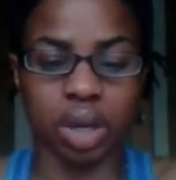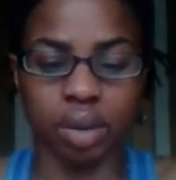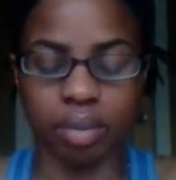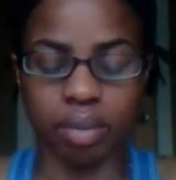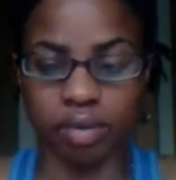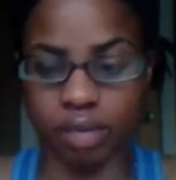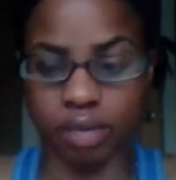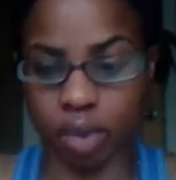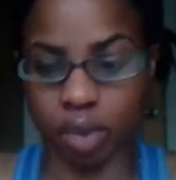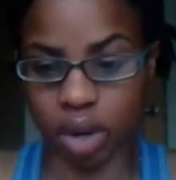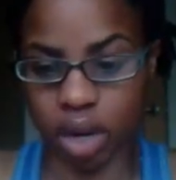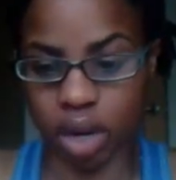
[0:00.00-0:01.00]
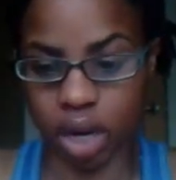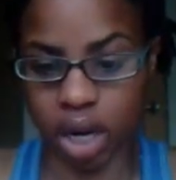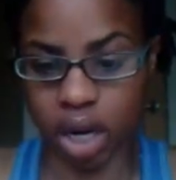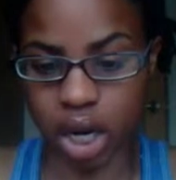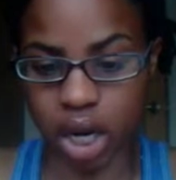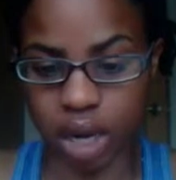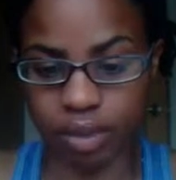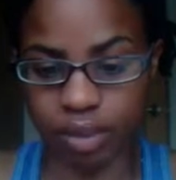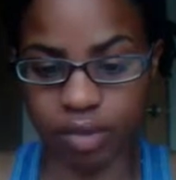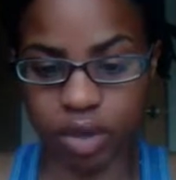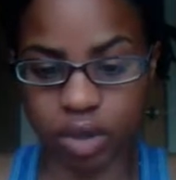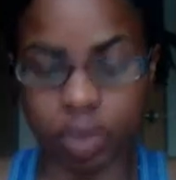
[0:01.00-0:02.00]
before. The
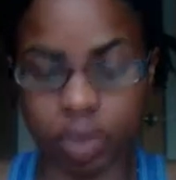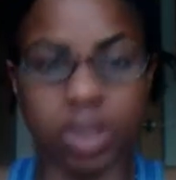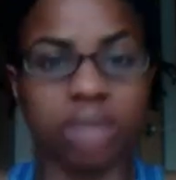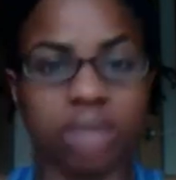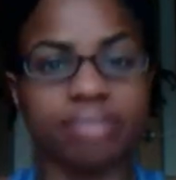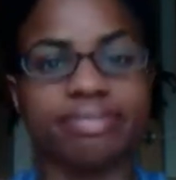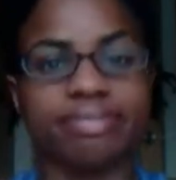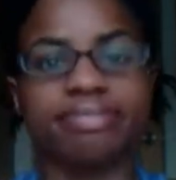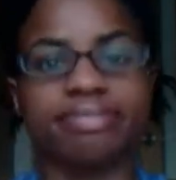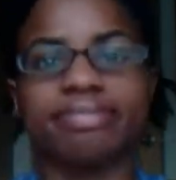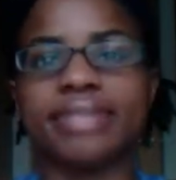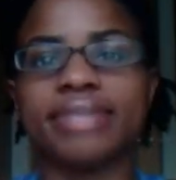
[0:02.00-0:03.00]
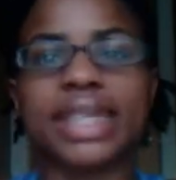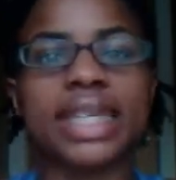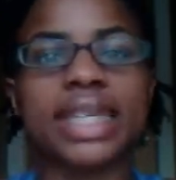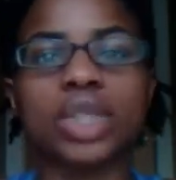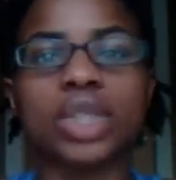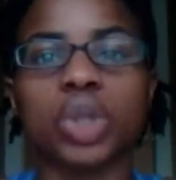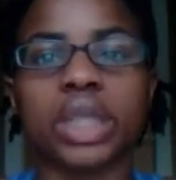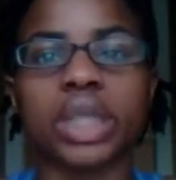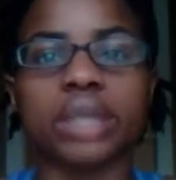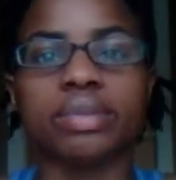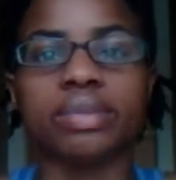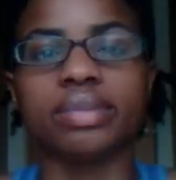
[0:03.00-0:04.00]
first one, ignore it,
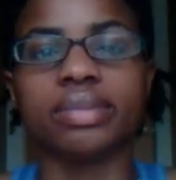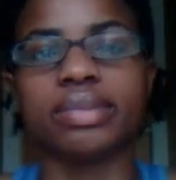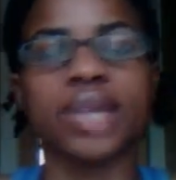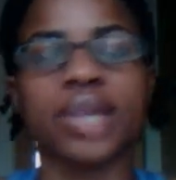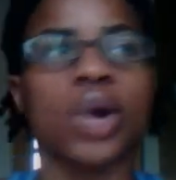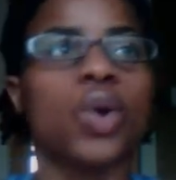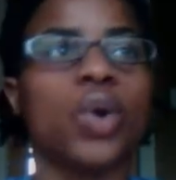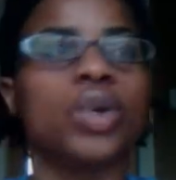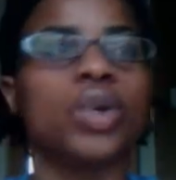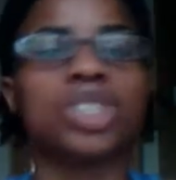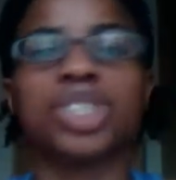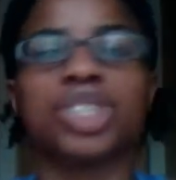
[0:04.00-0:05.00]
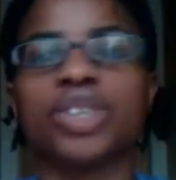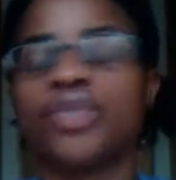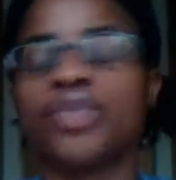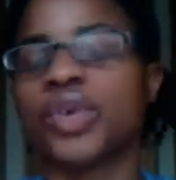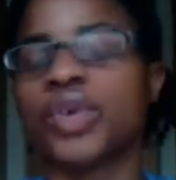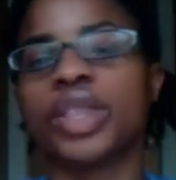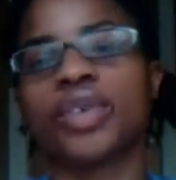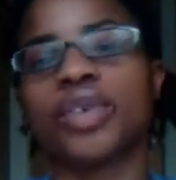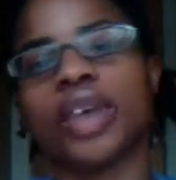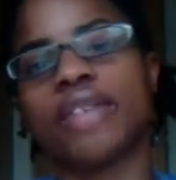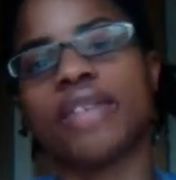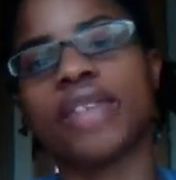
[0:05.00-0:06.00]
or just avoid the
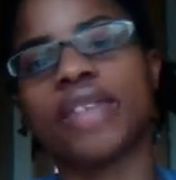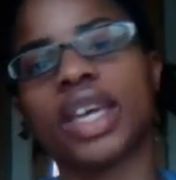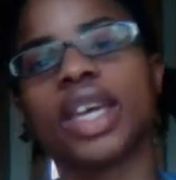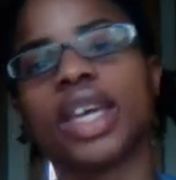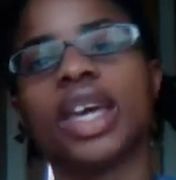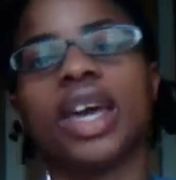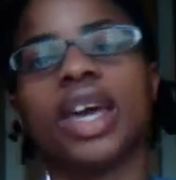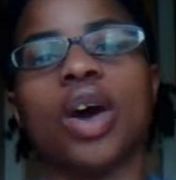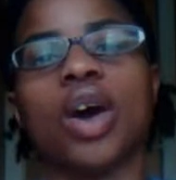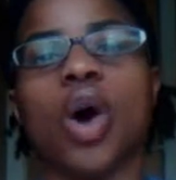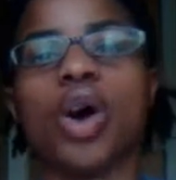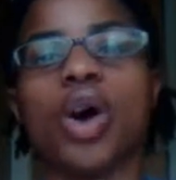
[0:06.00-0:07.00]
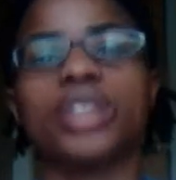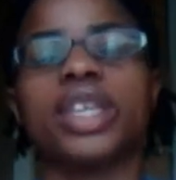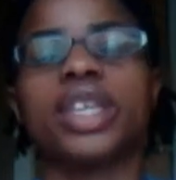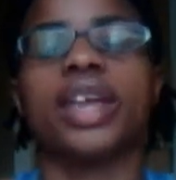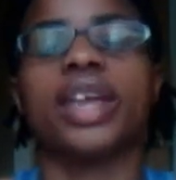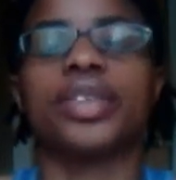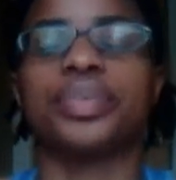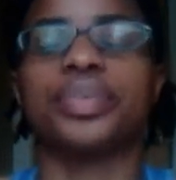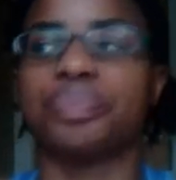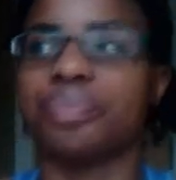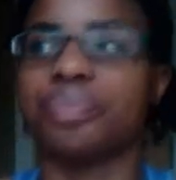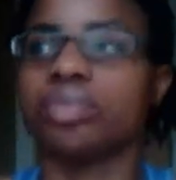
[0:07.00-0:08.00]
craving altogether.
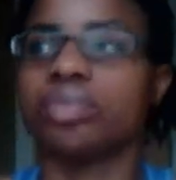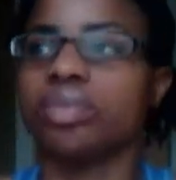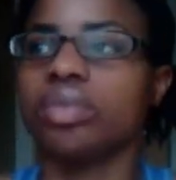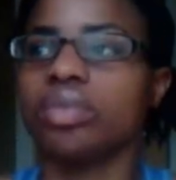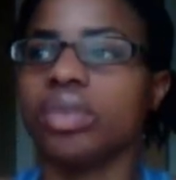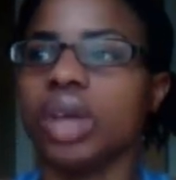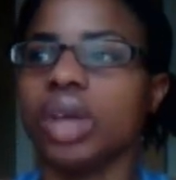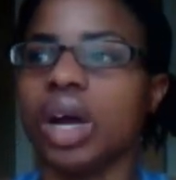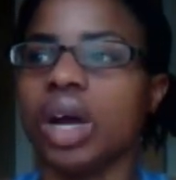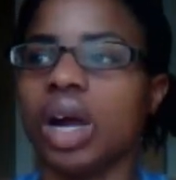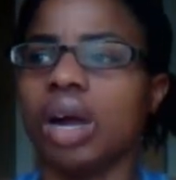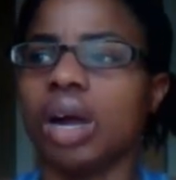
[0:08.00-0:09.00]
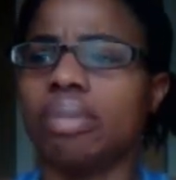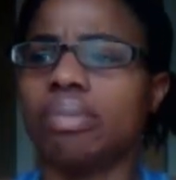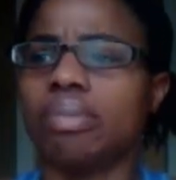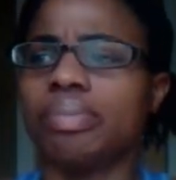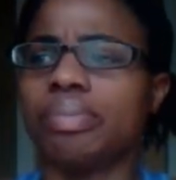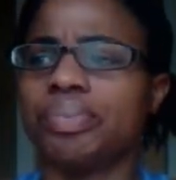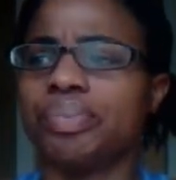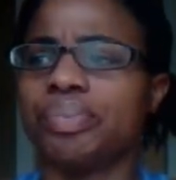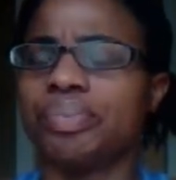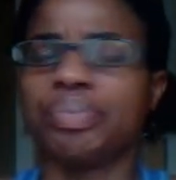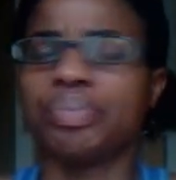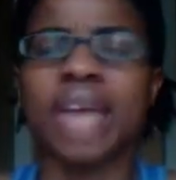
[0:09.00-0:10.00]

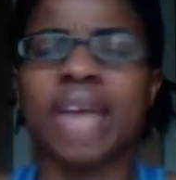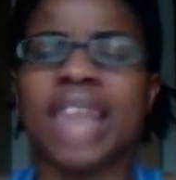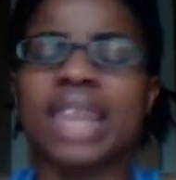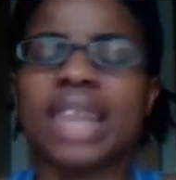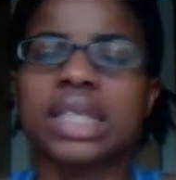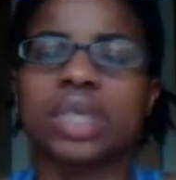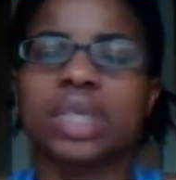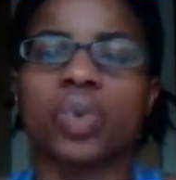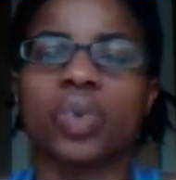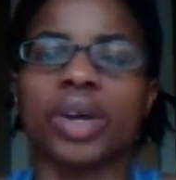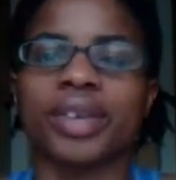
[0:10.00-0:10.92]
That doesn't work.